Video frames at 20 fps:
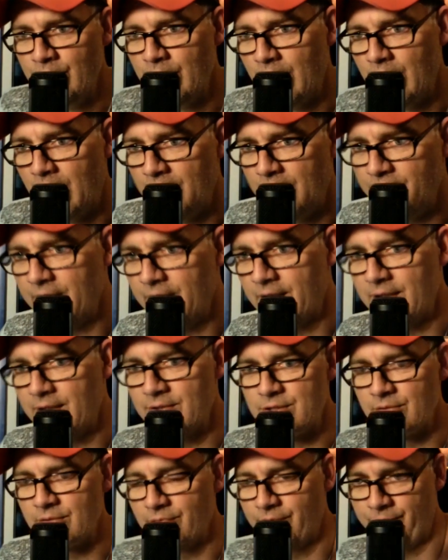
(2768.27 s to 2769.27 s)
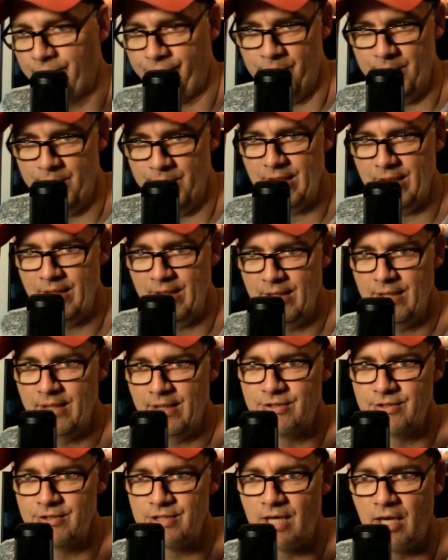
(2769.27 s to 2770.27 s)
I think is for me
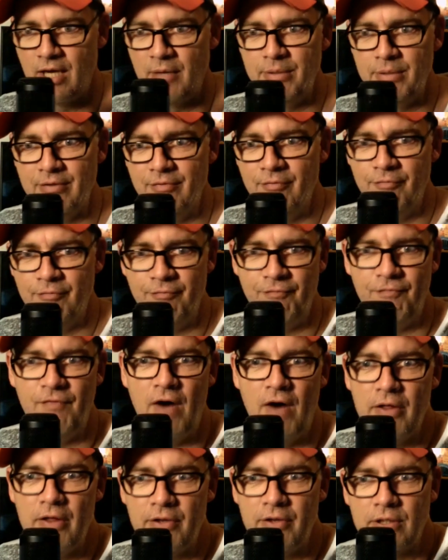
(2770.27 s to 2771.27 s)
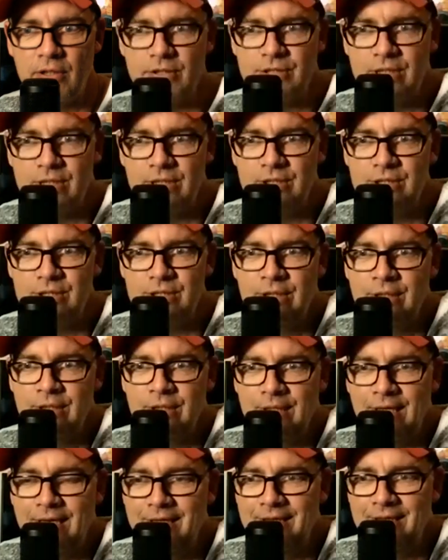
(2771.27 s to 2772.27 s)
has got to be fatherlessness,
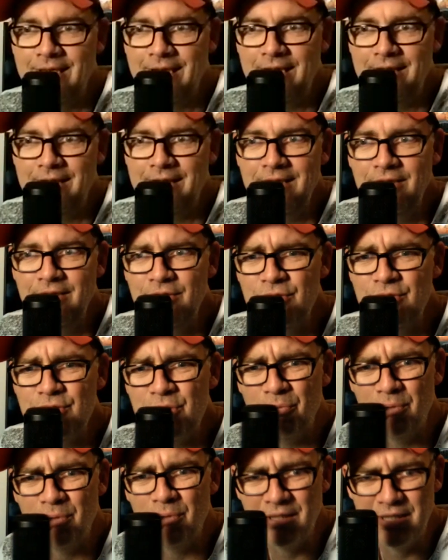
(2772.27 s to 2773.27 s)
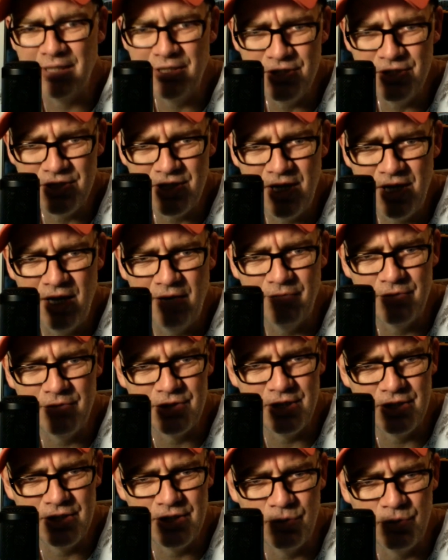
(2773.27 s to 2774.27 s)
and then I think there's a religious
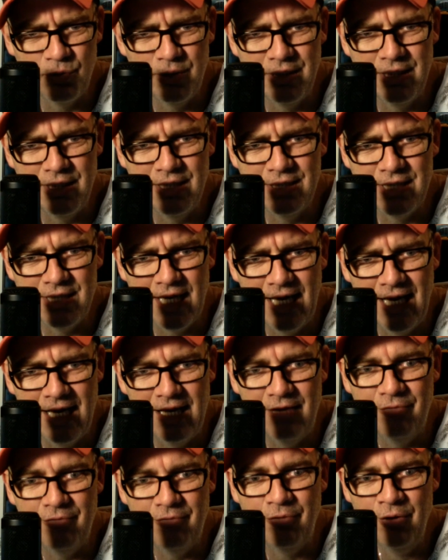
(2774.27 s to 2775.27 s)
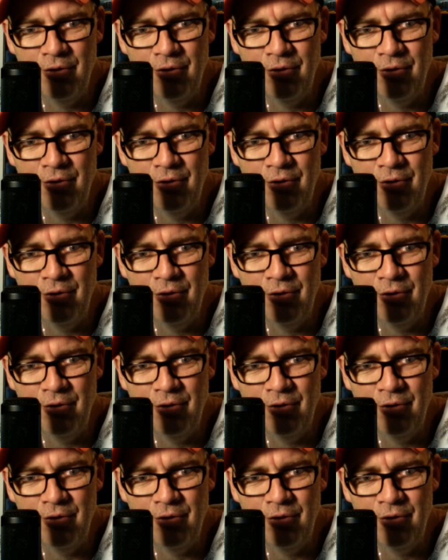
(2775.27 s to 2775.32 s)
conversation we need to have.